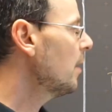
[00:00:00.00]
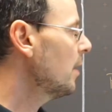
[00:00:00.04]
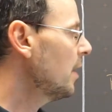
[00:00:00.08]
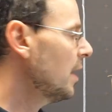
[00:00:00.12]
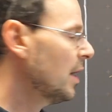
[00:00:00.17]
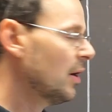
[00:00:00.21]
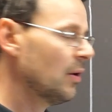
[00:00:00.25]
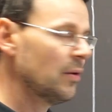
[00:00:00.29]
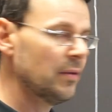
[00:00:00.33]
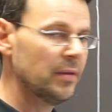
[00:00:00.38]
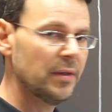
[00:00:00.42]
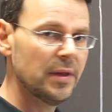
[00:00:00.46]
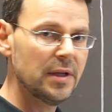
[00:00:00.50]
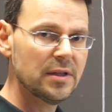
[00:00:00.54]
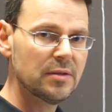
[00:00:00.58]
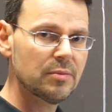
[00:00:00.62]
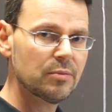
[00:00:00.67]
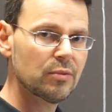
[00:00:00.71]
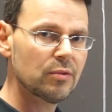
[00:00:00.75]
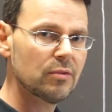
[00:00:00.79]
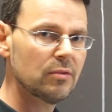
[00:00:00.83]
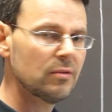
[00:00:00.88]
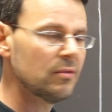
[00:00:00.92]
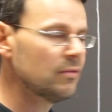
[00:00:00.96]
Now, this
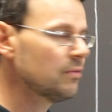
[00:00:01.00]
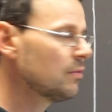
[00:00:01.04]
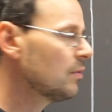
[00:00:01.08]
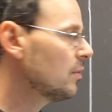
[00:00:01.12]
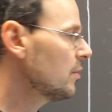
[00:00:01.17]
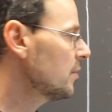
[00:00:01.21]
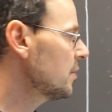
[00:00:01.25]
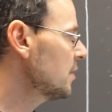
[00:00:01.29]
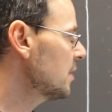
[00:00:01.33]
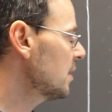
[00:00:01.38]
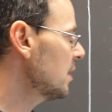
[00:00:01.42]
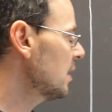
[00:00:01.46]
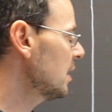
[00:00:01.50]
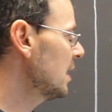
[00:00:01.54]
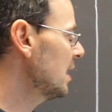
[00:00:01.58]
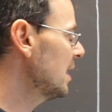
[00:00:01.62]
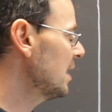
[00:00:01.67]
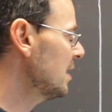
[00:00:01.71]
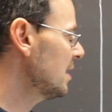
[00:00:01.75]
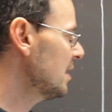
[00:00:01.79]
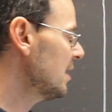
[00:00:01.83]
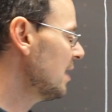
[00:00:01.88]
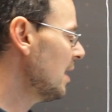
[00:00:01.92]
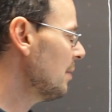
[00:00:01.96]
proof looks
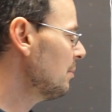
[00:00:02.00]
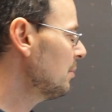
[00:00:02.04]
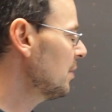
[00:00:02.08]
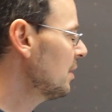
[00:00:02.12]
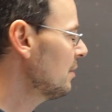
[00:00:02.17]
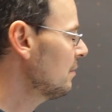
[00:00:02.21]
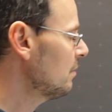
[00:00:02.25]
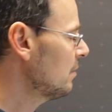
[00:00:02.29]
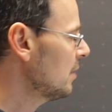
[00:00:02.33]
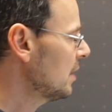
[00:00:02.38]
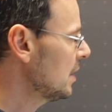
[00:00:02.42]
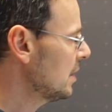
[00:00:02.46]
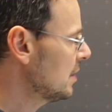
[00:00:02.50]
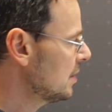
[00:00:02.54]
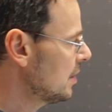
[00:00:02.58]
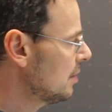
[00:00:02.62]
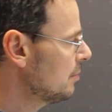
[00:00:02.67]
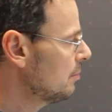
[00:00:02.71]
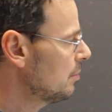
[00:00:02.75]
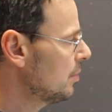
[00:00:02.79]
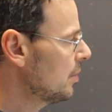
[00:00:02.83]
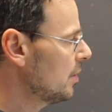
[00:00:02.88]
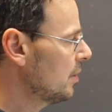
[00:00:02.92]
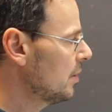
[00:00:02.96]
deceptively
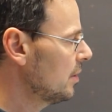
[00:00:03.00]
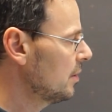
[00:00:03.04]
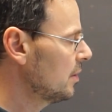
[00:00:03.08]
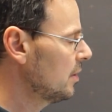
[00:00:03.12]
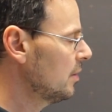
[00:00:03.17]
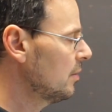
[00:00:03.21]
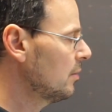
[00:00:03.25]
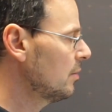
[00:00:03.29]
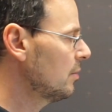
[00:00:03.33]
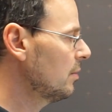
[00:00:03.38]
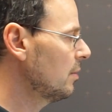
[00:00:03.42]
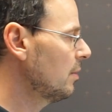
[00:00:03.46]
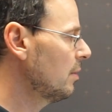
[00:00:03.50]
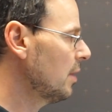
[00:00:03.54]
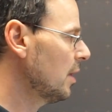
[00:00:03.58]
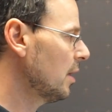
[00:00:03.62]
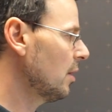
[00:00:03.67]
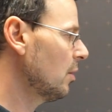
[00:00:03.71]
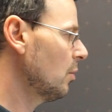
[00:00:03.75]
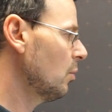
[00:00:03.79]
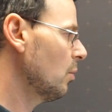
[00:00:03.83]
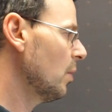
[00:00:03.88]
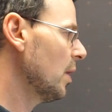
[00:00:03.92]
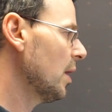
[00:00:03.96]
simple, and you could
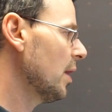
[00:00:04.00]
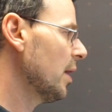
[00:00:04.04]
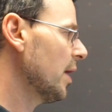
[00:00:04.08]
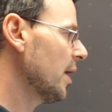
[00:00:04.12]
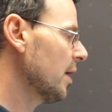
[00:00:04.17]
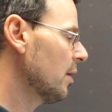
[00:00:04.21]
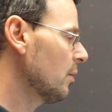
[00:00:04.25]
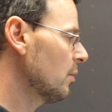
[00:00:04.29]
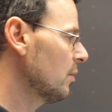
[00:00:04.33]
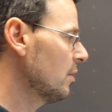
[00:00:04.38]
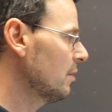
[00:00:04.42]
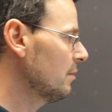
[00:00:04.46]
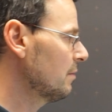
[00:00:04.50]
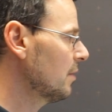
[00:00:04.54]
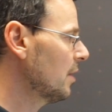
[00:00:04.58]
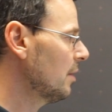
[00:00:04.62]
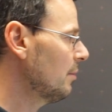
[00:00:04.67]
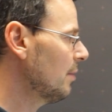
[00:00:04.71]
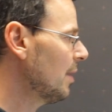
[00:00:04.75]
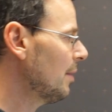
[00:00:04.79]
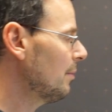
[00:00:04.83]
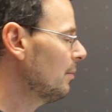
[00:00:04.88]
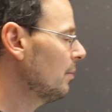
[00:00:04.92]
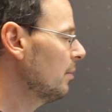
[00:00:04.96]
think, well, I could have
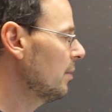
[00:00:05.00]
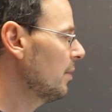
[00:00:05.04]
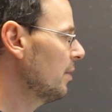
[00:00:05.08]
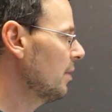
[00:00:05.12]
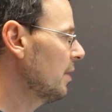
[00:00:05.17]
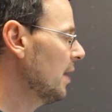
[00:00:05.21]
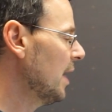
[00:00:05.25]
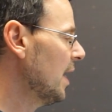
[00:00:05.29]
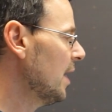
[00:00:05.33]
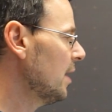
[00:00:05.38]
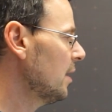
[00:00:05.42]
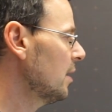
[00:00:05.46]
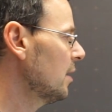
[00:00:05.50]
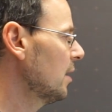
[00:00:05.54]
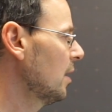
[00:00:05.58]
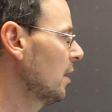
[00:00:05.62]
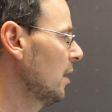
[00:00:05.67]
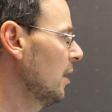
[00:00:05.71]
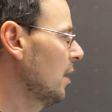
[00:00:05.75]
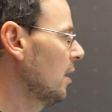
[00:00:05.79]
come up with that.